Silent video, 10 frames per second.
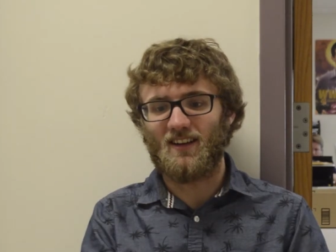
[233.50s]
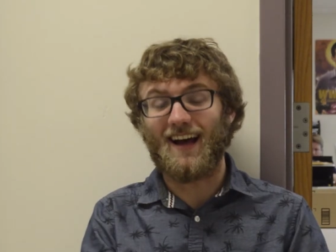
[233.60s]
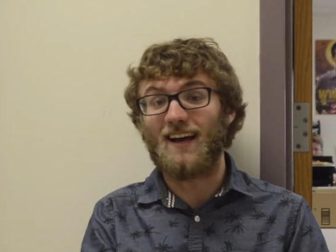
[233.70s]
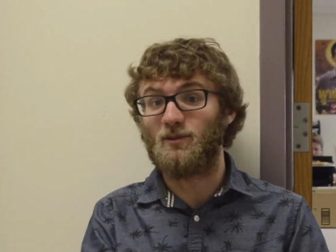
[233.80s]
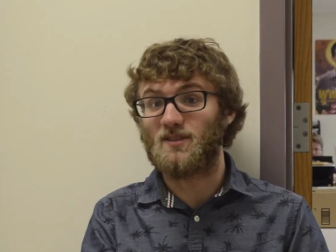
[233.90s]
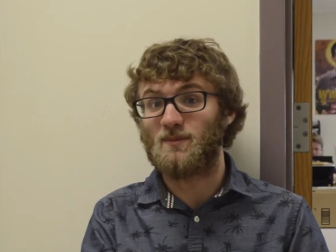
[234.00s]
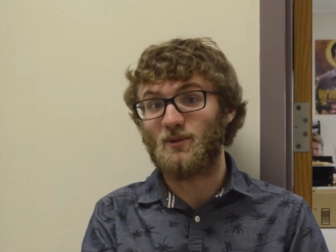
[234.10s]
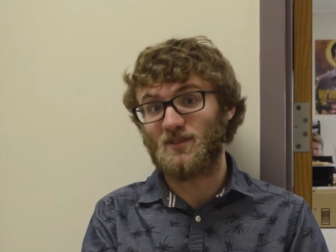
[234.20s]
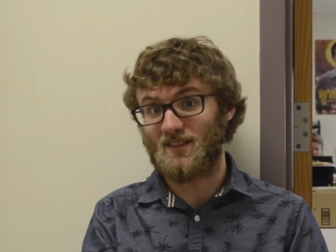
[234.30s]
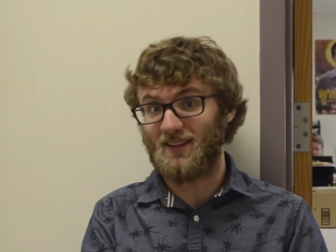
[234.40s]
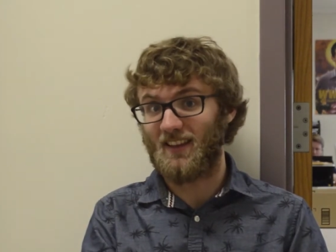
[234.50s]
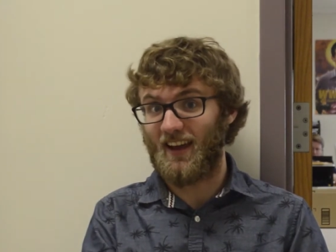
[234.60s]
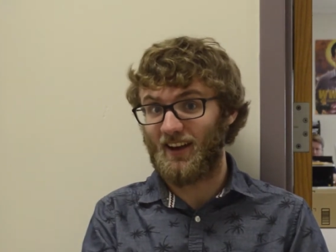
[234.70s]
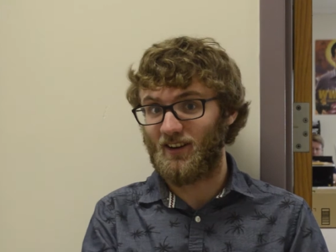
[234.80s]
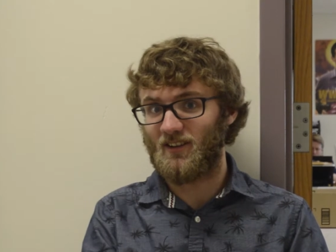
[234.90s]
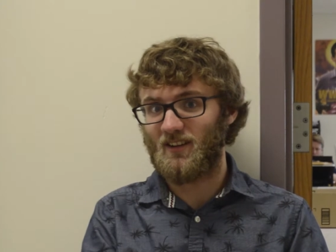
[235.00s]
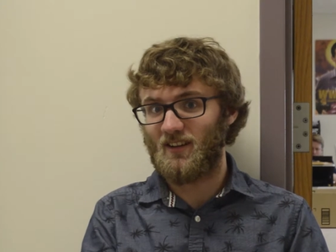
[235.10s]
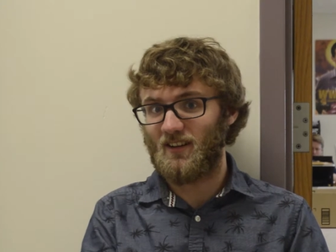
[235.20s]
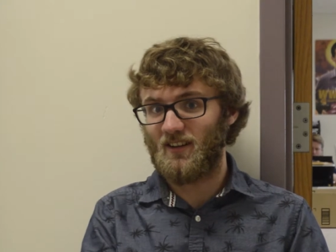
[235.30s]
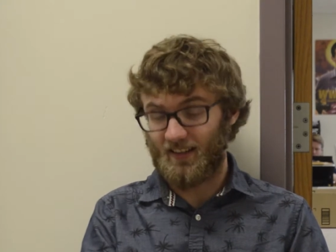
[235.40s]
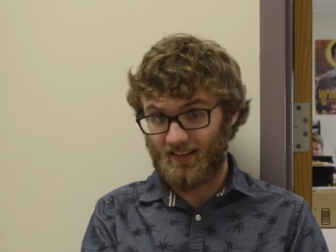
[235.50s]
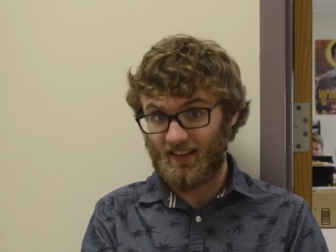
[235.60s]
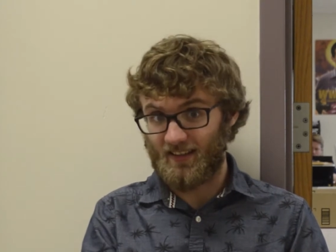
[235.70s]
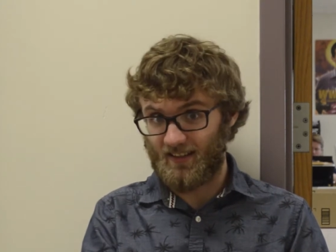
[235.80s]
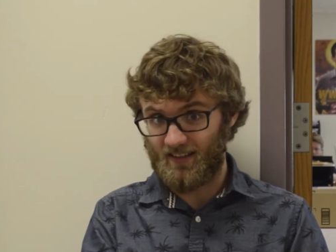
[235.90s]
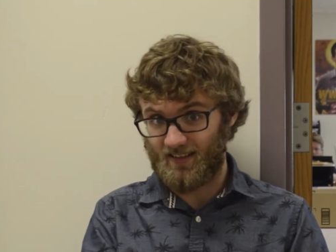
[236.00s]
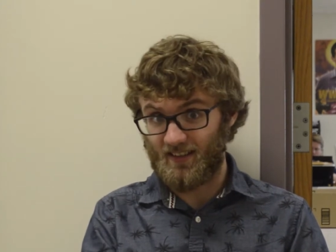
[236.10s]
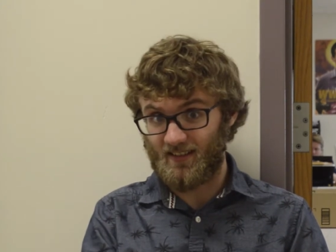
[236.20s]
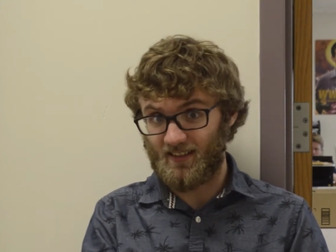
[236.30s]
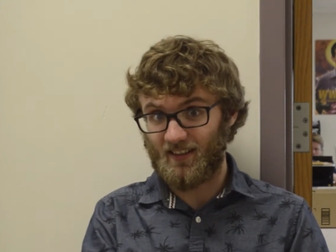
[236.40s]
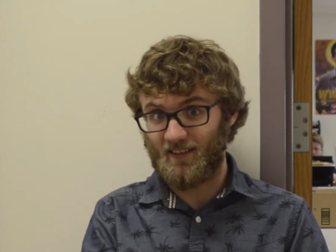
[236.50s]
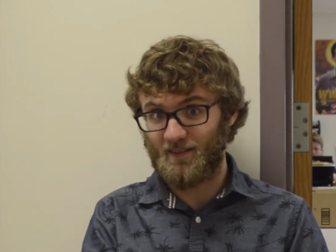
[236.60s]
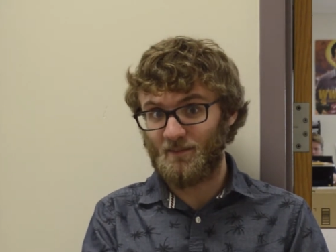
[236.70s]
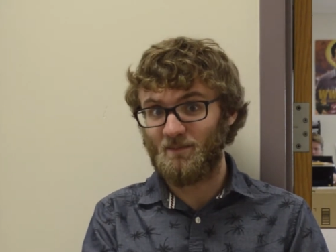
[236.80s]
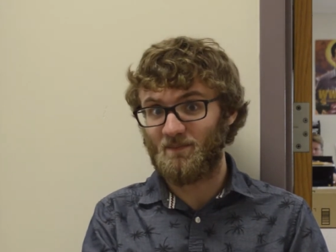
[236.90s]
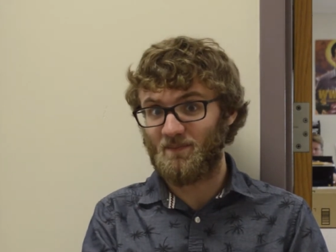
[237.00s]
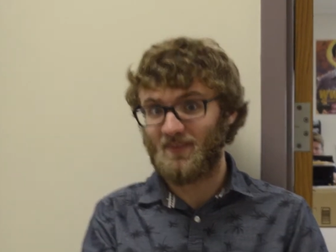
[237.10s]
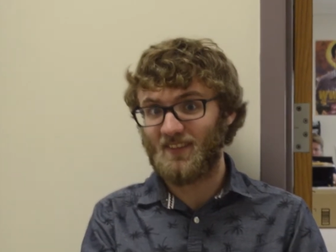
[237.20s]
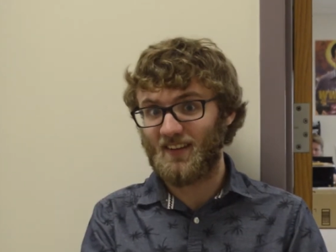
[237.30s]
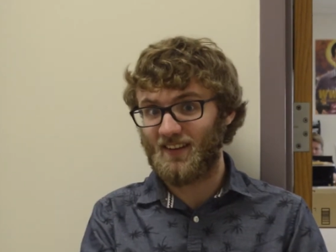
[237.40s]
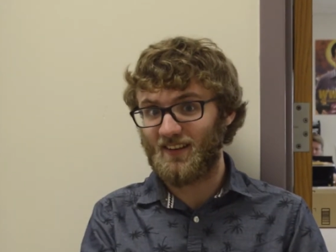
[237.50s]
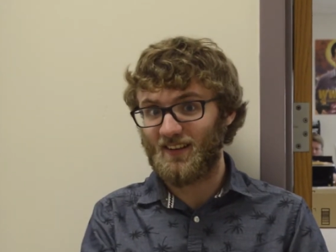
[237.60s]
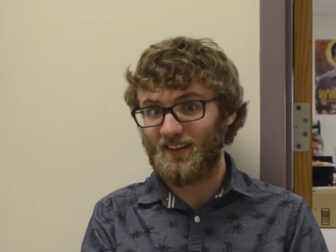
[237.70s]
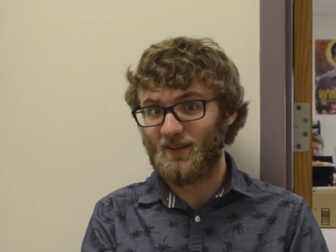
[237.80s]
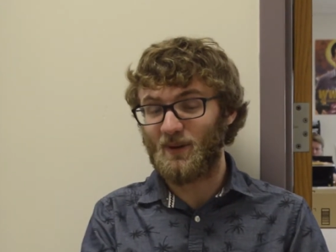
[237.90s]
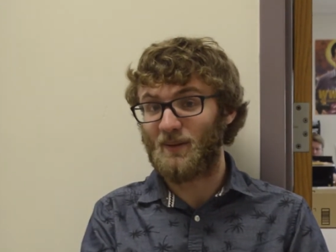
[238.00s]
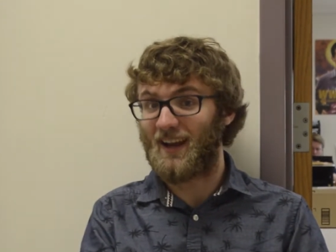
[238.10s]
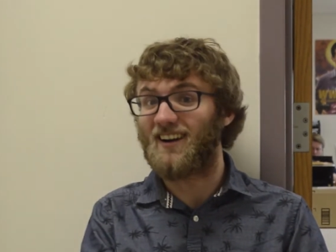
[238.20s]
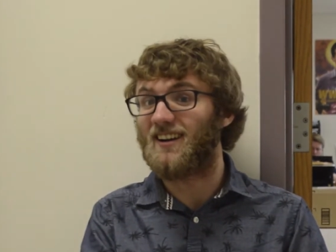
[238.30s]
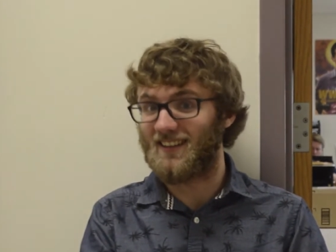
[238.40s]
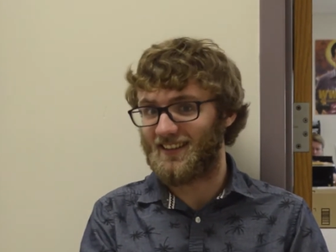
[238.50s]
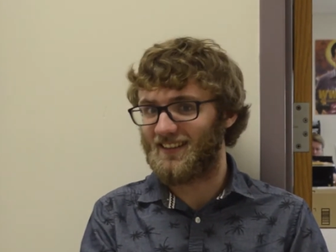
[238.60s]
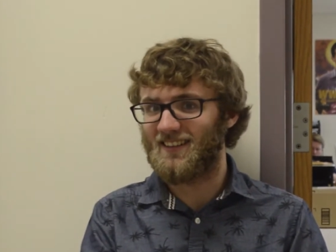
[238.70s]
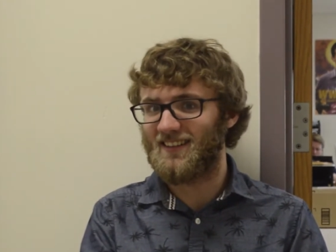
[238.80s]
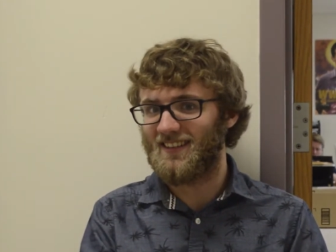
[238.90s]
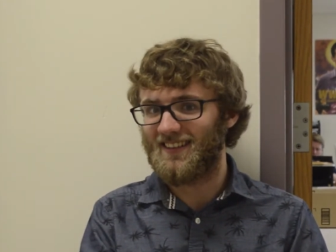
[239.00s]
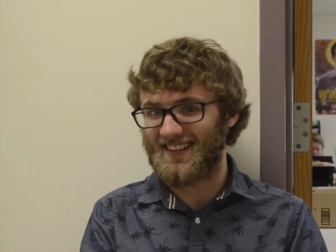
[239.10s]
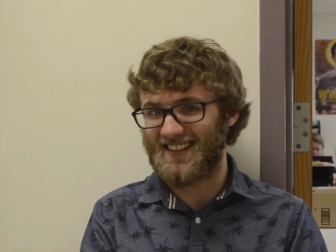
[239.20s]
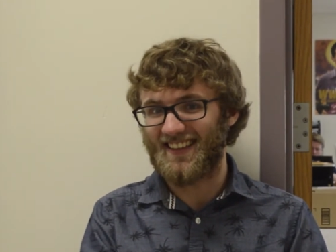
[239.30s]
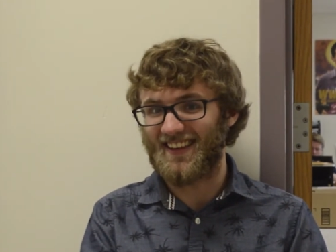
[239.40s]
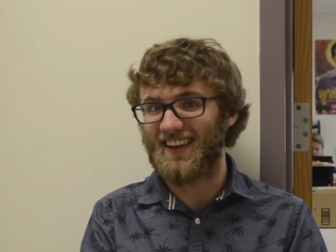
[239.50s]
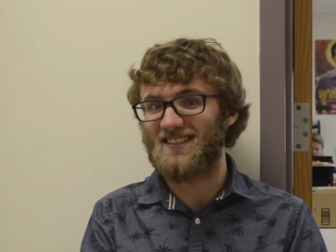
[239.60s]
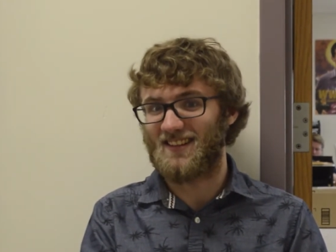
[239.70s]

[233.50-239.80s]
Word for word: I was supposed to be the heir to TTCC. But apparently, that's not the case